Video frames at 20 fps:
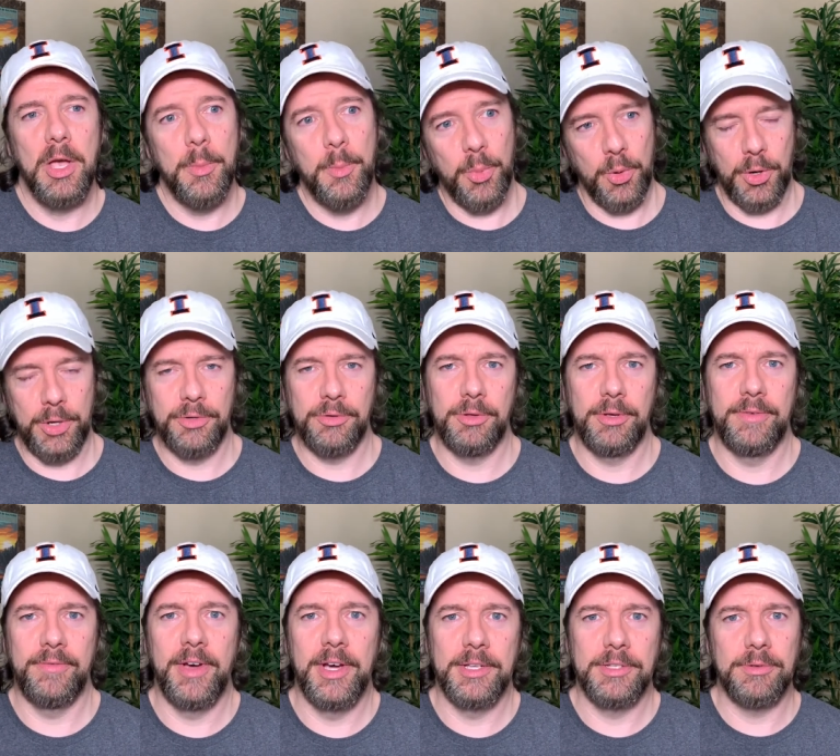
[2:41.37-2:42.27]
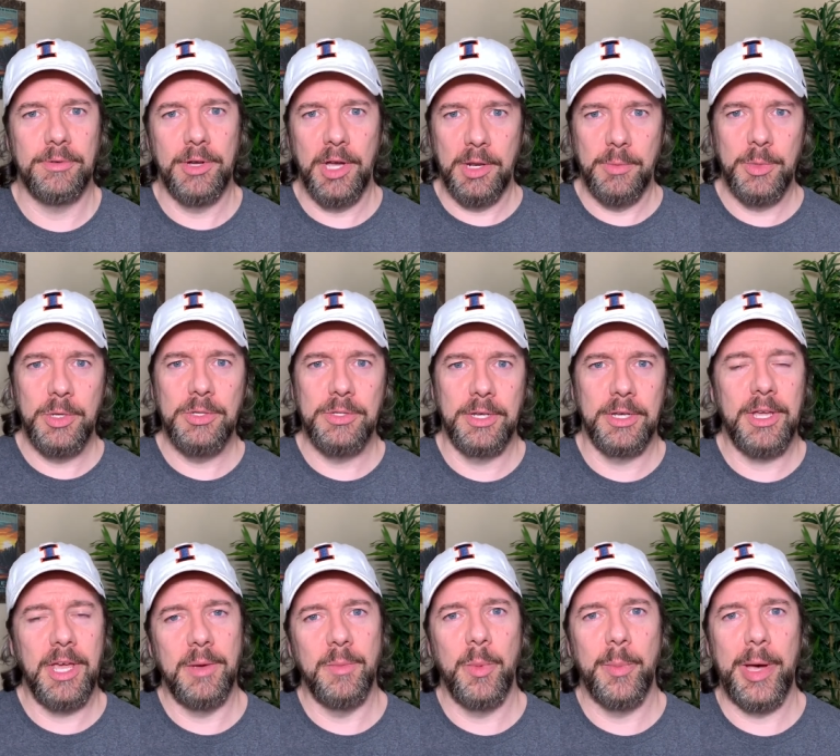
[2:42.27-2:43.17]
parental advisory on music
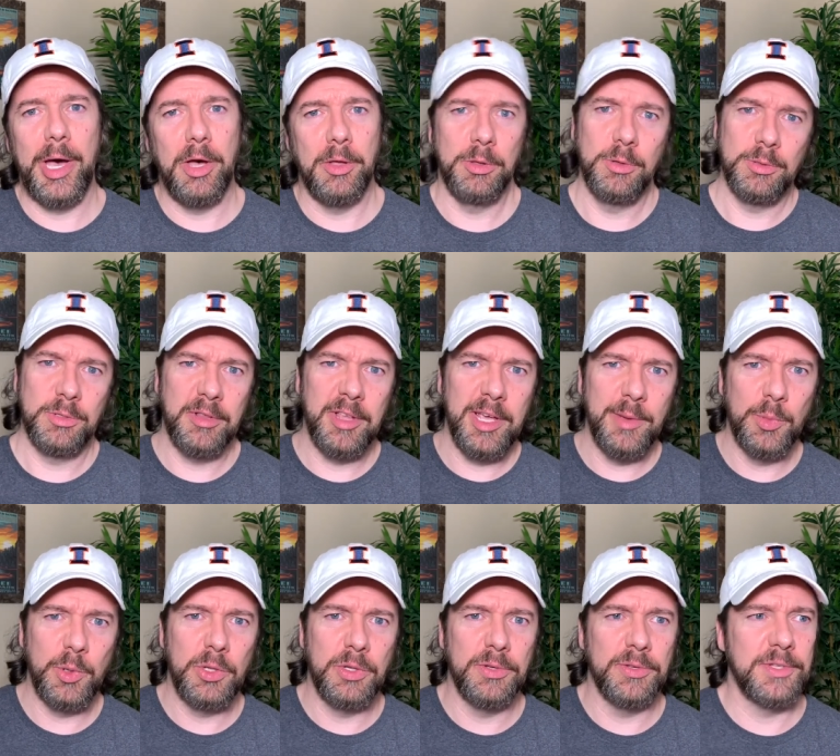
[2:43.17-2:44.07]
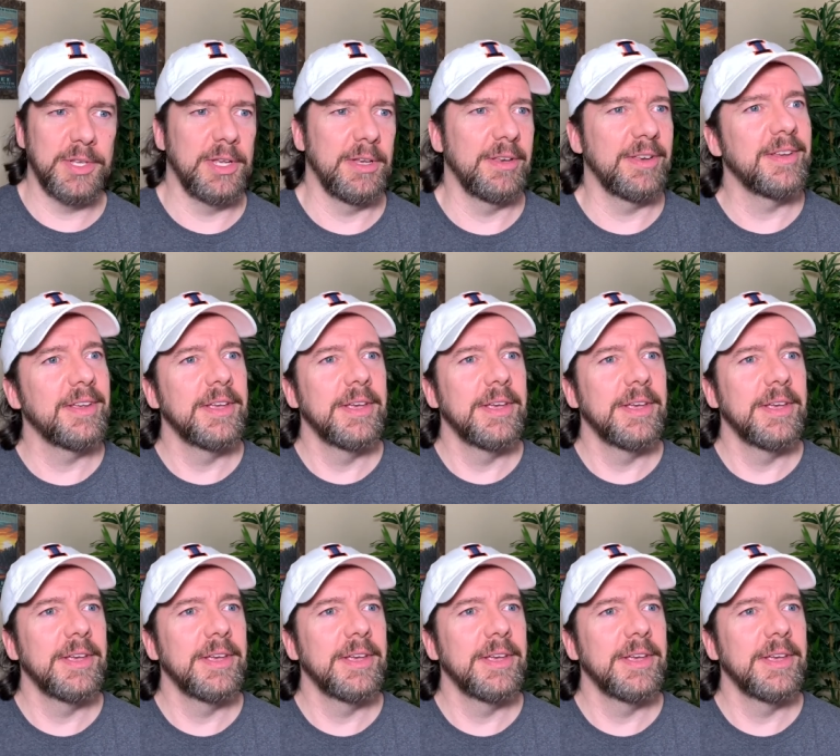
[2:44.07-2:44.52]
came about and those labels, and